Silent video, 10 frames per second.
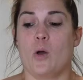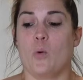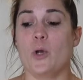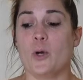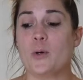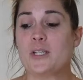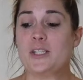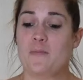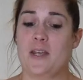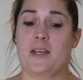We are going
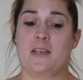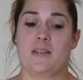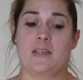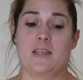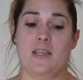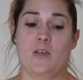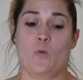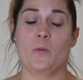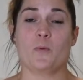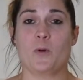to make the
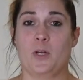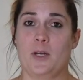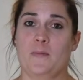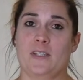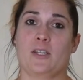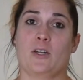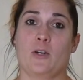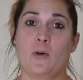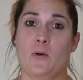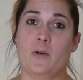whipped cream that's gonna
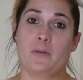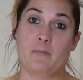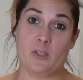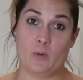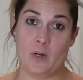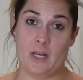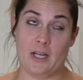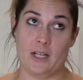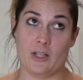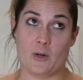go in
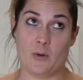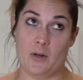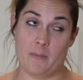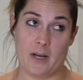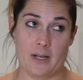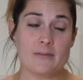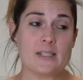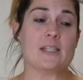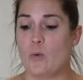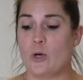between the cream
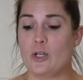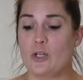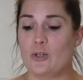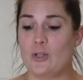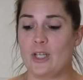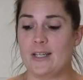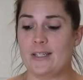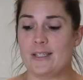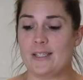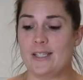puffs. We're gonna do
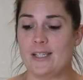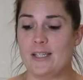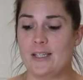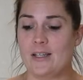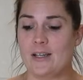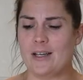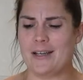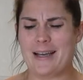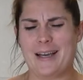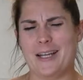this the
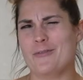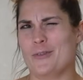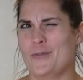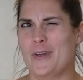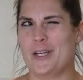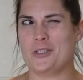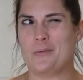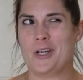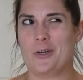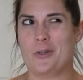kind of old-fashioned
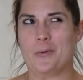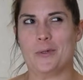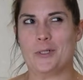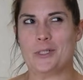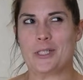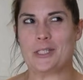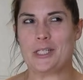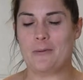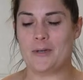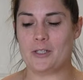way, although we're using a
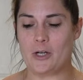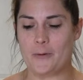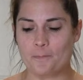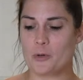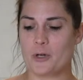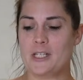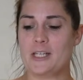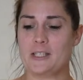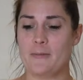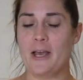stand mixer. We're gonna
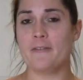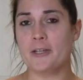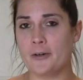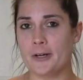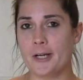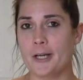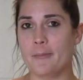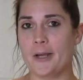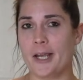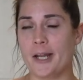take some heavy
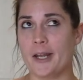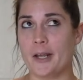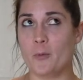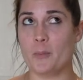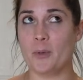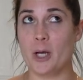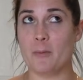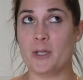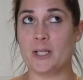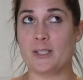cream and whip it
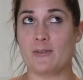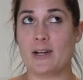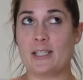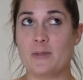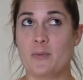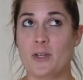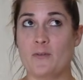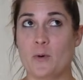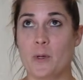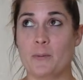up because the recipe
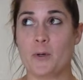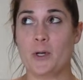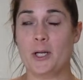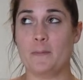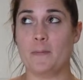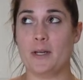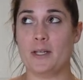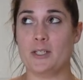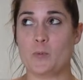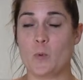for whipped cream
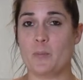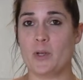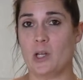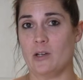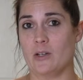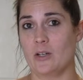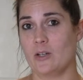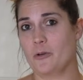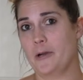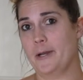is whipping
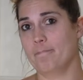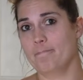cream.